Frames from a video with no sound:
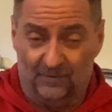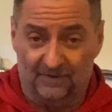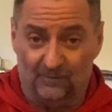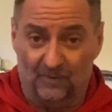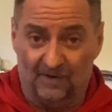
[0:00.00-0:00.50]
we're
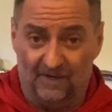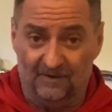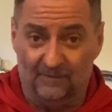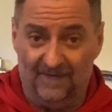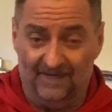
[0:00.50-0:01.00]
gonna work
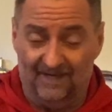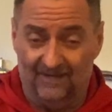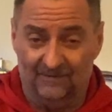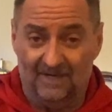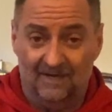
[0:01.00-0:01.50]
all the way
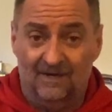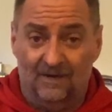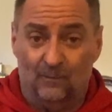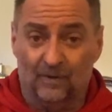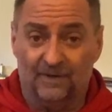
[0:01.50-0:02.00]
down.
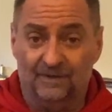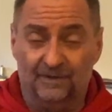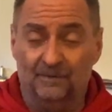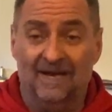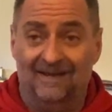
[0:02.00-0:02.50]
We're gonna
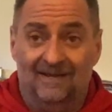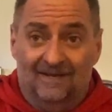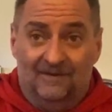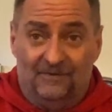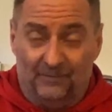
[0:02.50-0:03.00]
do
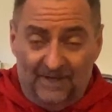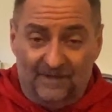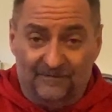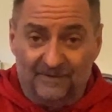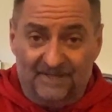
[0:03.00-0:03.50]
3
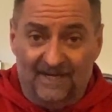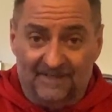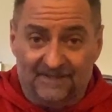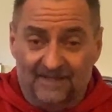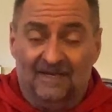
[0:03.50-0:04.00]
different
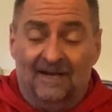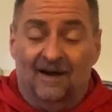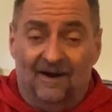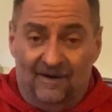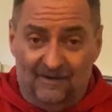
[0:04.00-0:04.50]
sets,
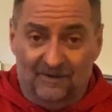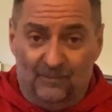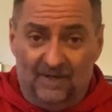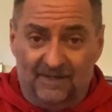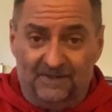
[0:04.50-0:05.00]
all
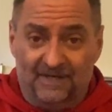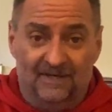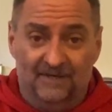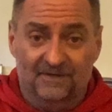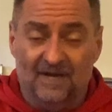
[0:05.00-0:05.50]
at once,
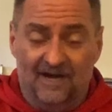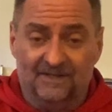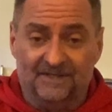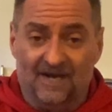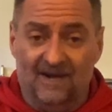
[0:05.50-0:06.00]

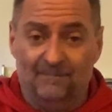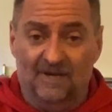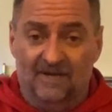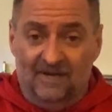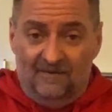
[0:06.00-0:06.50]

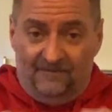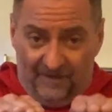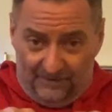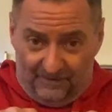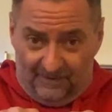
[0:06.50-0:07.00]
non-stop.
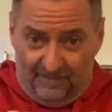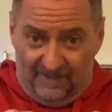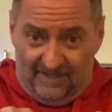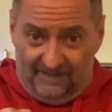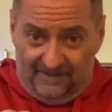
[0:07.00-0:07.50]
Feet are gonna
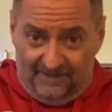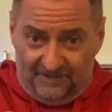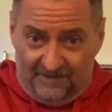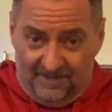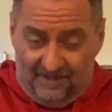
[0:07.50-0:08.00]
be like
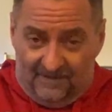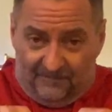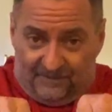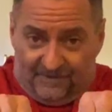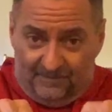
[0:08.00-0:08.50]
this
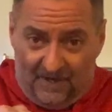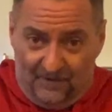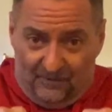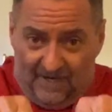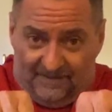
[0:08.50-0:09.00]
for some
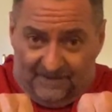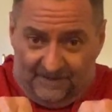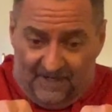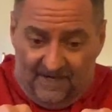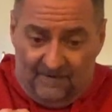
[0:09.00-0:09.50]
toe
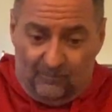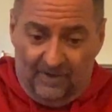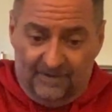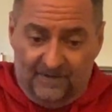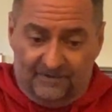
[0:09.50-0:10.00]
raises.
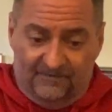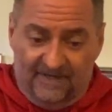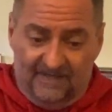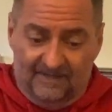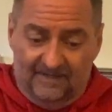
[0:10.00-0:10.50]
Bring those
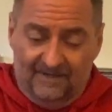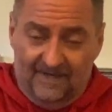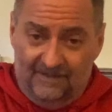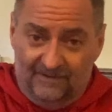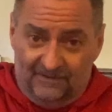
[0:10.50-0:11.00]
feet,
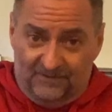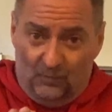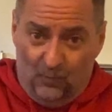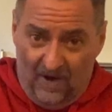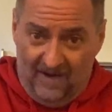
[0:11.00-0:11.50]
heels
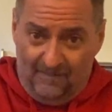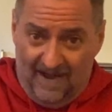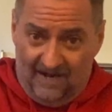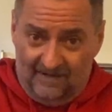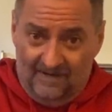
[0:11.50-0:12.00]
way
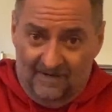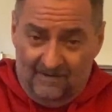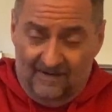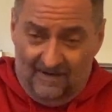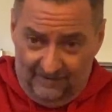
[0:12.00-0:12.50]
back
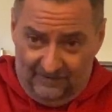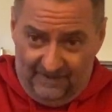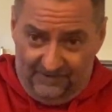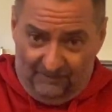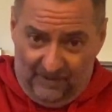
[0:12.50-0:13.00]

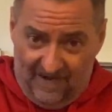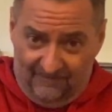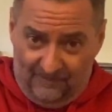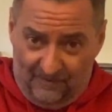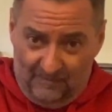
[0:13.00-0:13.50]
underneath the
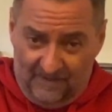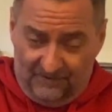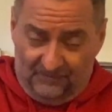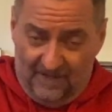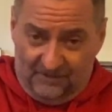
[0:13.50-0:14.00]
platform,
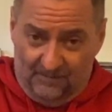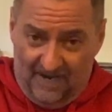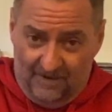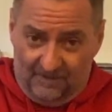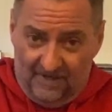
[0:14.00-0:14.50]
stretch them
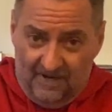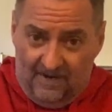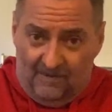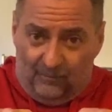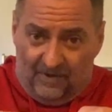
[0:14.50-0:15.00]
out,
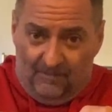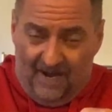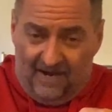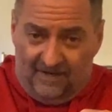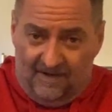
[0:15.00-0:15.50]
bring them
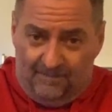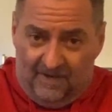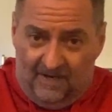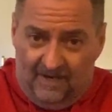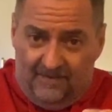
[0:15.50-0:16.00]
back
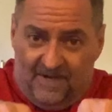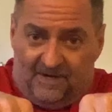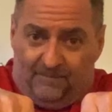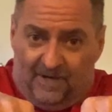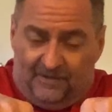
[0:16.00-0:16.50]
up, and then
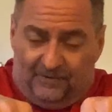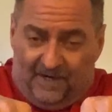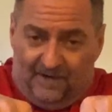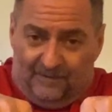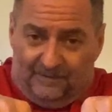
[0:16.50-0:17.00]
up on your
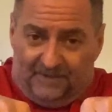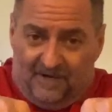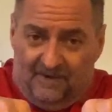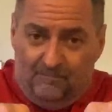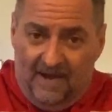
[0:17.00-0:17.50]
toes.
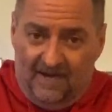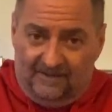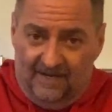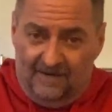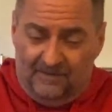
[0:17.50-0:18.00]

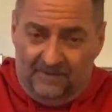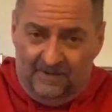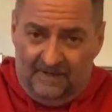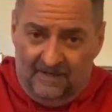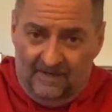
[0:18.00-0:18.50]
Back down,